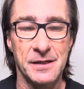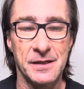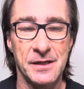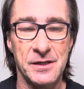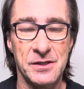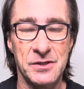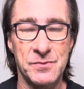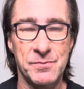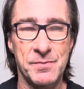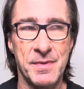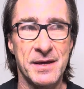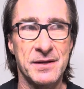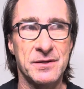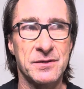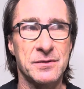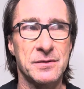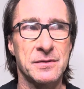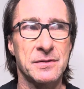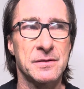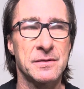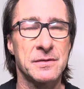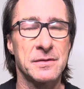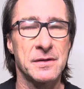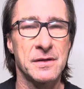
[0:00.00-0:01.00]
it's
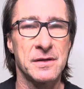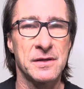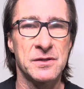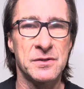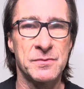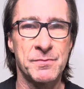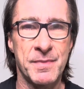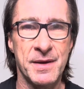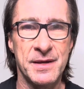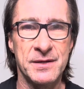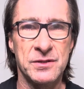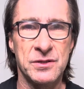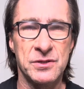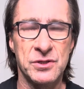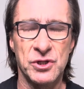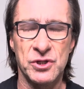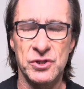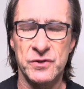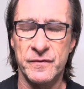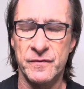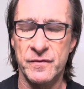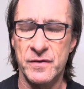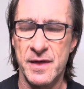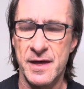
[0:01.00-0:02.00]
best it's best
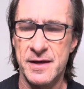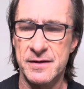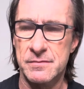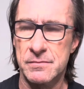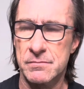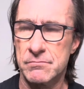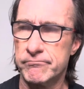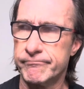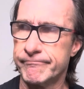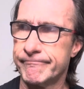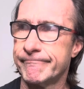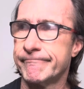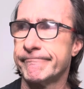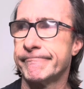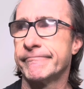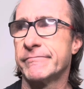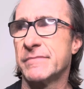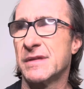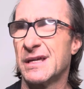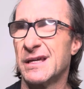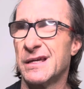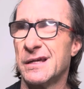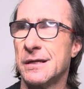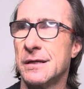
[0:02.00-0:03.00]
just for that
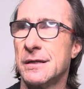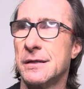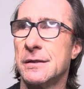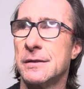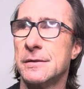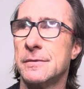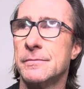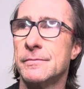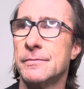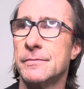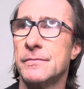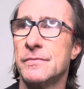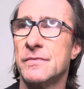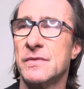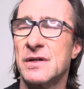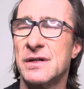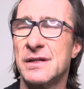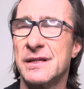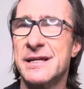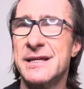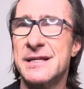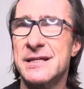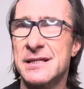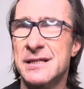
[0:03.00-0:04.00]

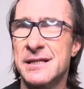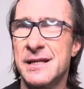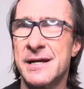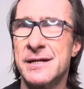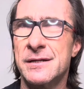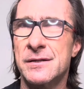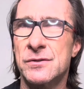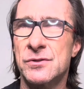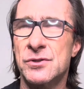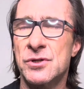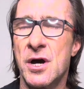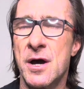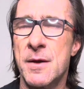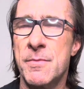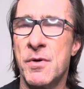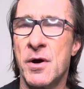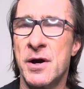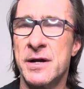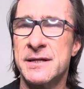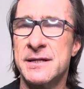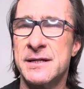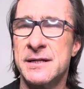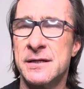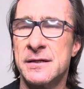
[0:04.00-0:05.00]
clean slate type
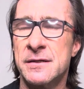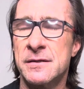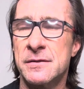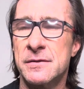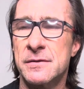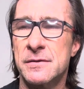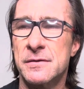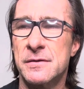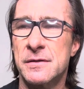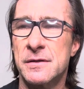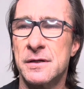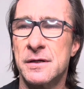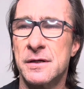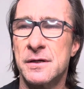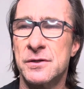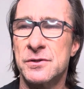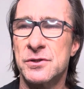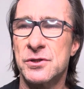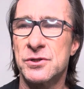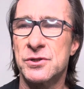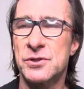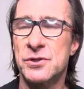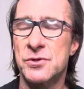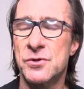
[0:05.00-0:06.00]
idea,
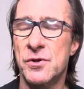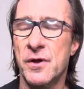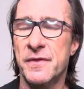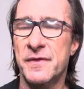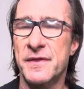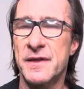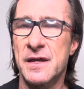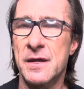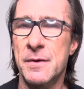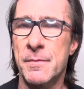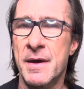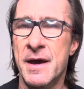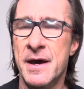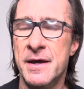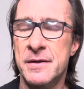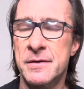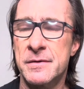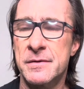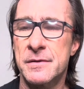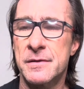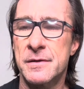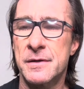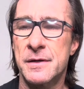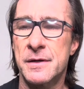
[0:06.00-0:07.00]
just to not think about
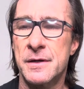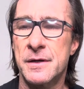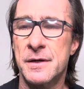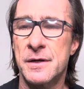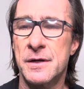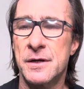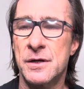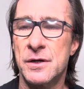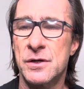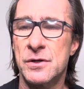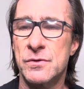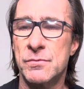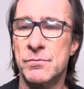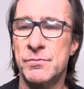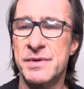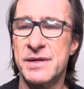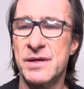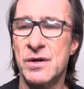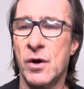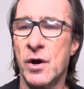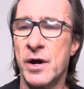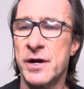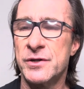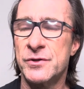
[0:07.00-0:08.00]
it. Be
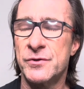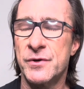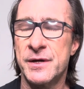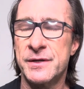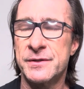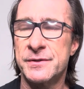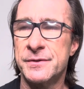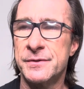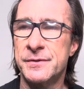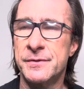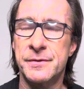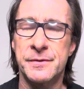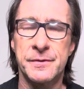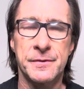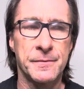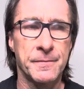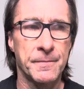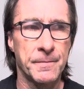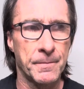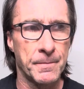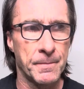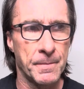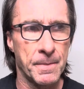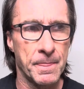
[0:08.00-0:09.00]
hydrated
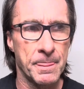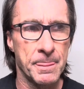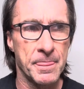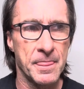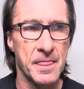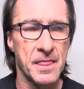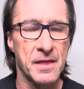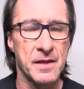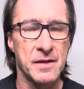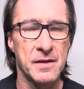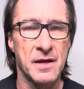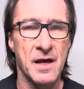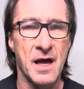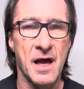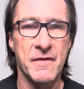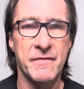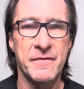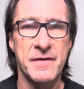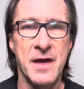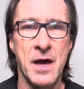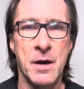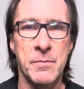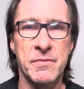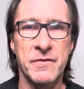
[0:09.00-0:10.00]
half
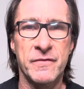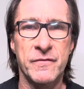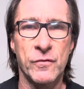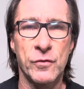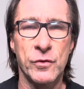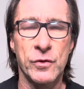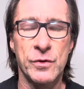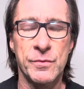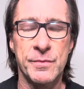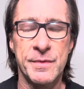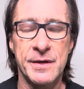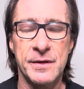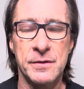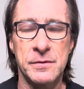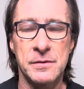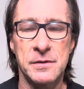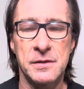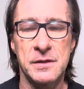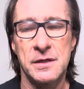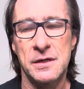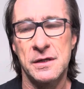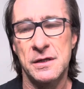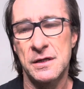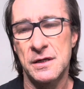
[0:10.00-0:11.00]
an hour before your meal,
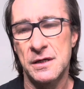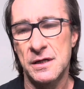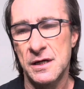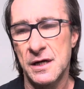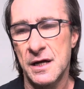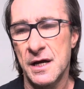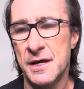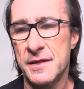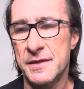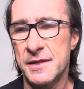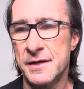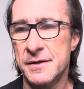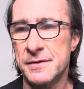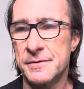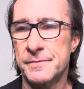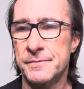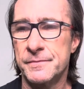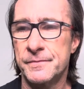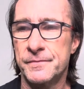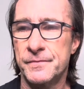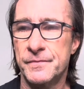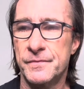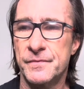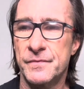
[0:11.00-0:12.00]
and then
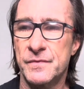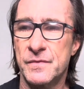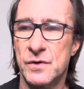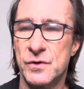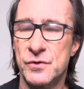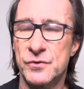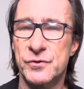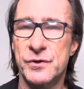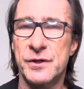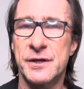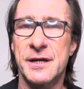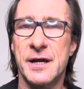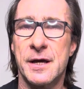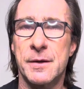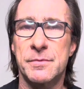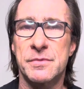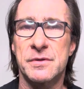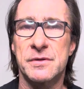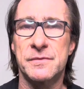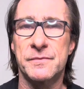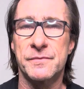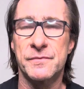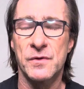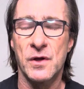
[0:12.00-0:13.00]
drink
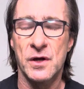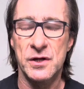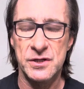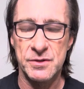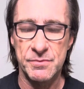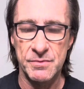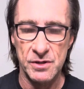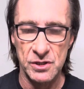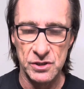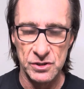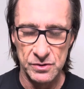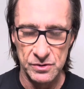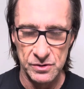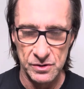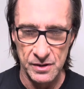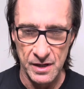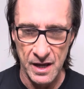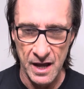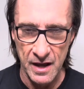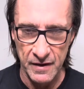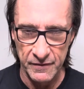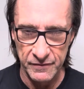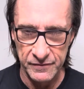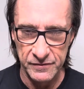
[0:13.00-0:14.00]
up 90 minutes
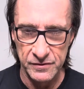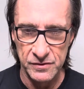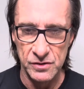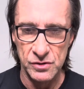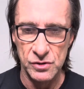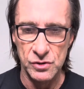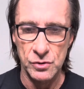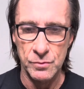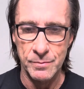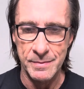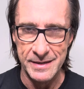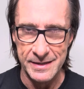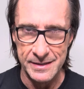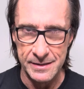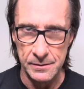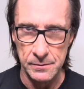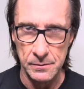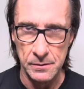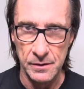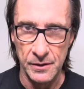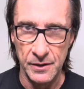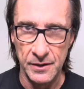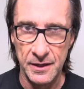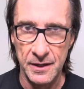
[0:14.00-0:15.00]
after your
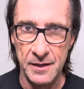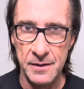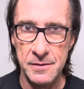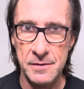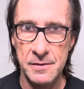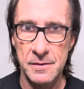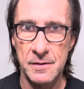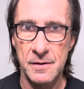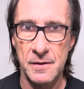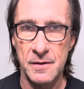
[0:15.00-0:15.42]
meal. Okay